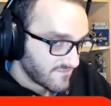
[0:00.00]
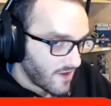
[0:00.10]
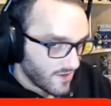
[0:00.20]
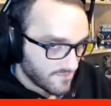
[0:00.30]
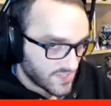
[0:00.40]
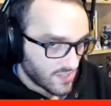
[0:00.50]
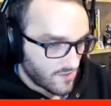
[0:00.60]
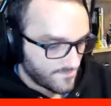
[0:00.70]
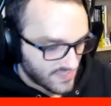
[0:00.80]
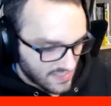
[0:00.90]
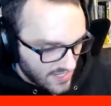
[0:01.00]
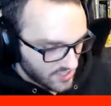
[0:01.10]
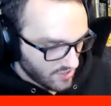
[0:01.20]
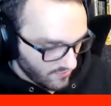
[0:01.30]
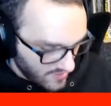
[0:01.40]
volume, so stay
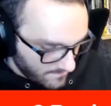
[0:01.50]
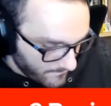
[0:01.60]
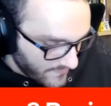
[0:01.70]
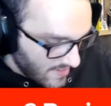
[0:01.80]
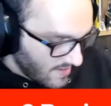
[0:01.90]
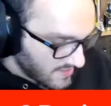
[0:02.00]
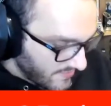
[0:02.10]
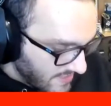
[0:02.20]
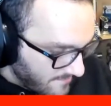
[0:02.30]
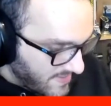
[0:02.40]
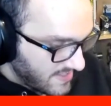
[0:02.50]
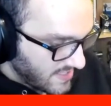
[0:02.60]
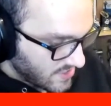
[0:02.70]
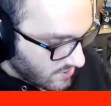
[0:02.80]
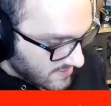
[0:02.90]
tuned. So we get B.
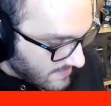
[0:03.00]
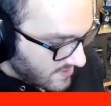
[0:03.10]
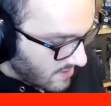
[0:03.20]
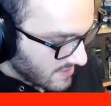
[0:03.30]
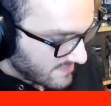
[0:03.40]
He's hooked up to all these